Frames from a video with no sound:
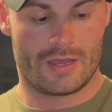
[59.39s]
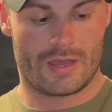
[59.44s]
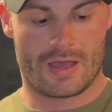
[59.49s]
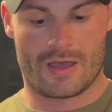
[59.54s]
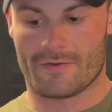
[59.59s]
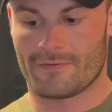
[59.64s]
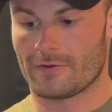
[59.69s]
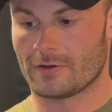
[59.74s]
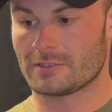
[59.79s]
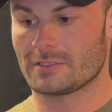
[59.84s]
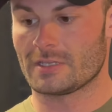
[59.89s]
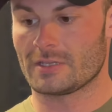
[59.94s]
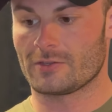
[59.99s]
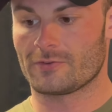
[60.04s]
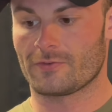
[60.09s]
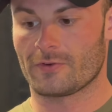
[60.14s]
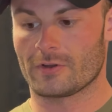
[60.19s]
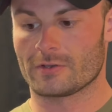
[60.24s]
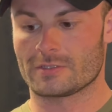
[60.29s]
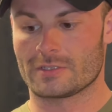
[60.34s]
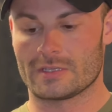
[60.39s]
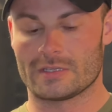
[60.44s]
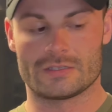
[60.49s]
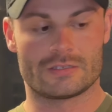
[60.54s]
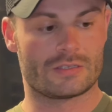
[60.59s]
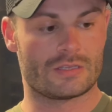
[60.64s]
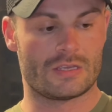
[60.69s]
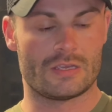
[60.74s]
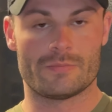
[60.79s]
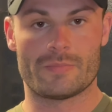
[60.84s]
Uh, first things first
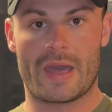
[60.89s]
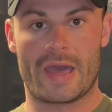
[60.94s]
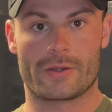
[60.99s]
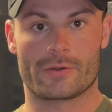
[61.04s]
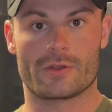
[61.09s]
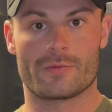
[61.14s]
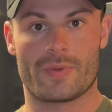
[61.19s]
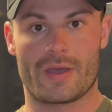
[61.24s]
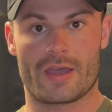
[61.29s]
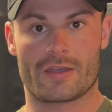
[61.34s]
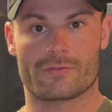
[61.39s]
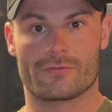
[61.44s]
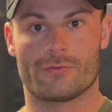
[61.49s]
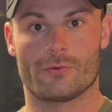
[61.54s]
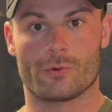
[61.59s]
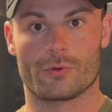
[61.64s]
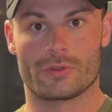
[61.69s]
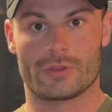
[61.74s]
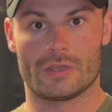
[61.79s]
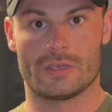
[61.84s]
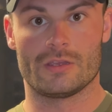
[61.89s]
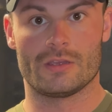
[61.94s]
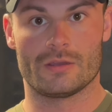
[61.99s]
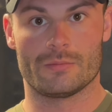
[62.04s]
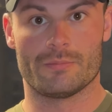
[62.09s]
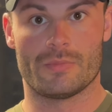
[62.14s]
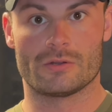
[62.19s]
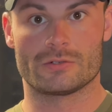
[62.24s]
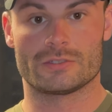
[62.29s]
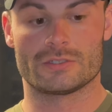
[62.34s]
is the battery pack for the
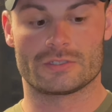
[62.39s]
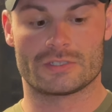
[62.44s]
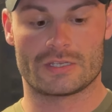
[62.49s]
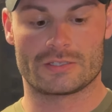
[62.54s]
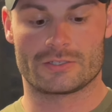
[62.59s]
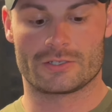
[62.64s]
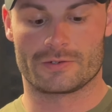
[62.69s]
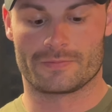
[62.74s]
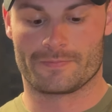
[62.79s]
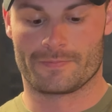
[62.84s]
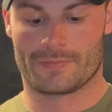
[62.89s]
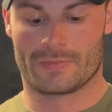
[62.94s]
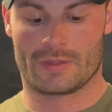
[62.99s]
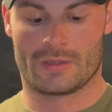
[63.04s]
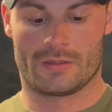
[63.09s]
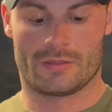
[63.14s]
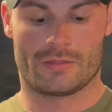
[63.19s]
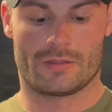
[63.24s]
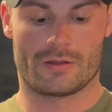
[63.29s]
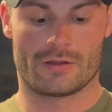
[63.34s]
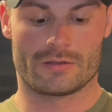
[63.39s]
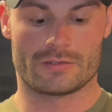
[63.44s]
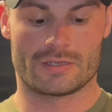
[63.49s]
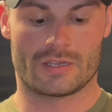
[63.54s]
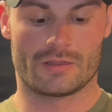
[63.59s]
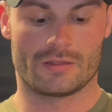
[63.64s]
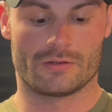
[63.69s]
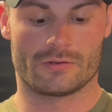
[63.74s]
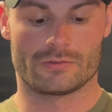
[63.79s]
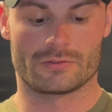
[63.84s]
motion sensor. There is
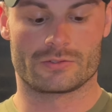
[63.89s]
a little